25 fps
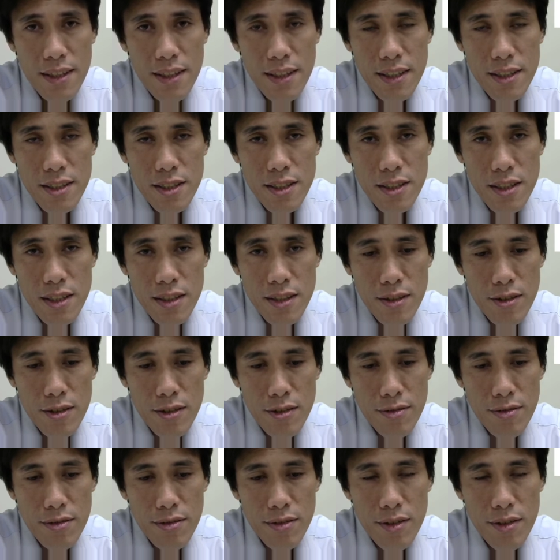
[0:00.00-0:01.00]
It's a
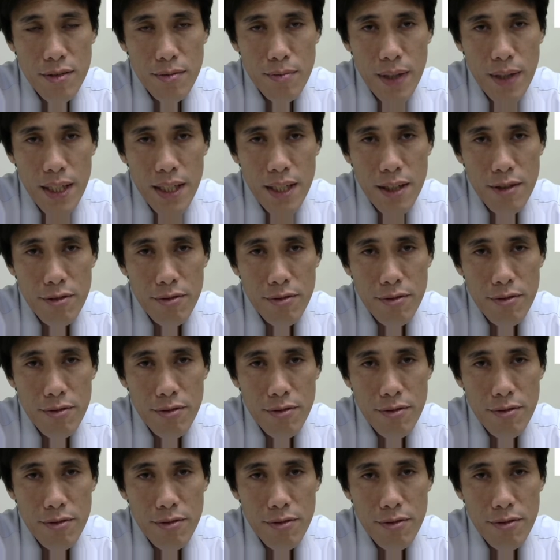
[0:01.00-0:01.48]
manna